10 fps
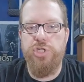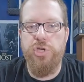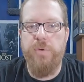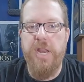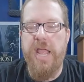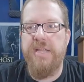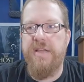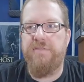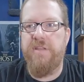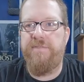to it. It
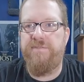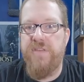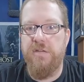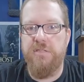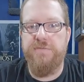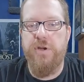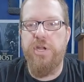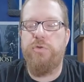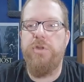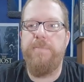definitely feels
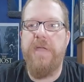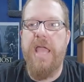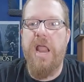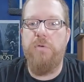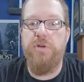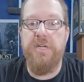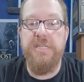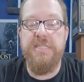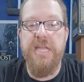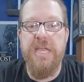very creepy, and I
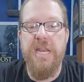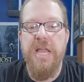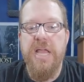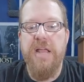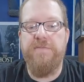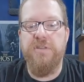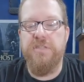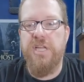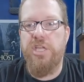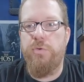really dig it. It
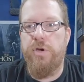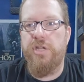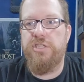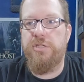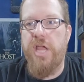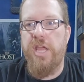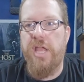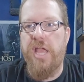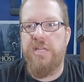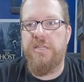feels like you are ex-
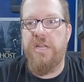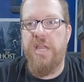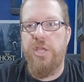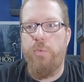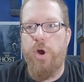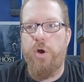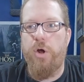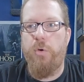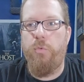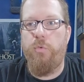it, it, you
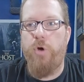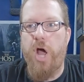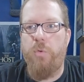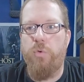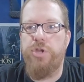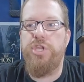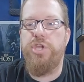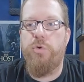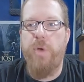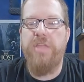are uh,
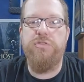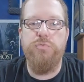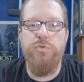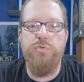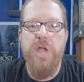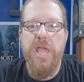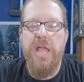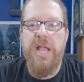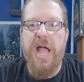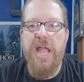working your way through
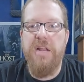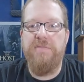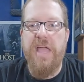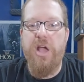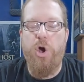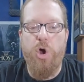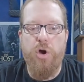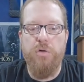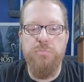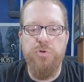kind of a horror